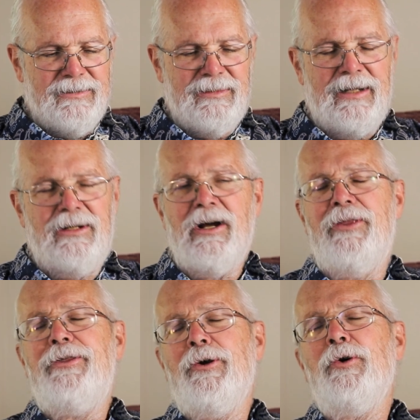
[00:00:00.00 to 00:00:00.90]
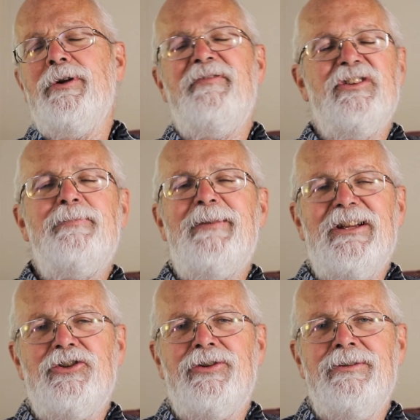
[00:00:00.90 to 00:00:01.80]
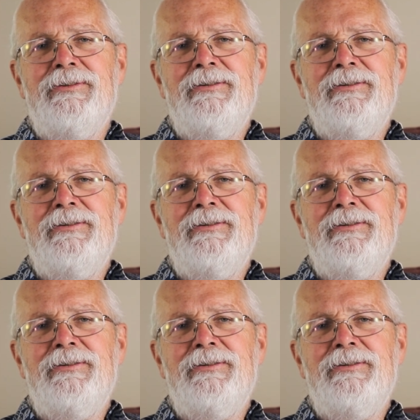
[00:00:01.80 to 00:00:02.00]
like a third of his speech,